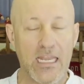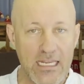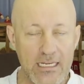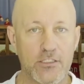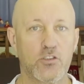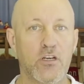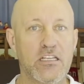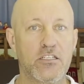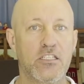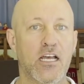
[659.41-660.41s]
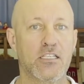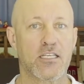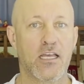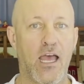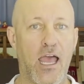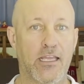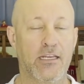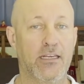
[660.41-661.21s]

literally just hanging.